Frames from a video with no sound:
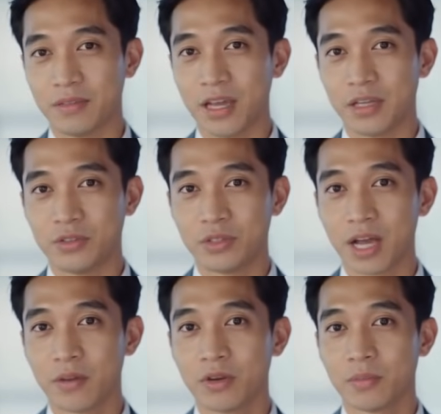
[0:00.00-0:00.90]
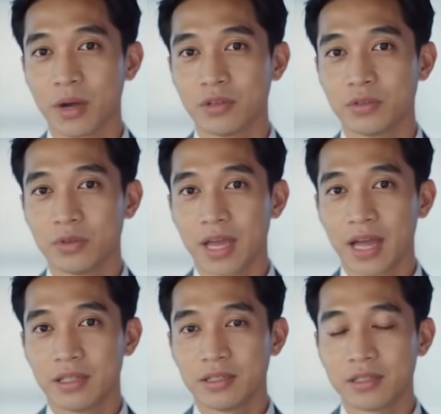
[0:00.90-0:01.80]
Interest cover above
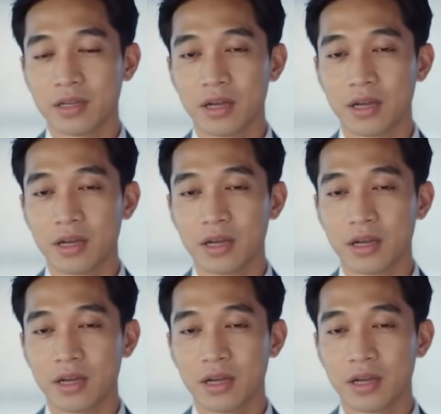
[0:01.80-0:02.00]
3x.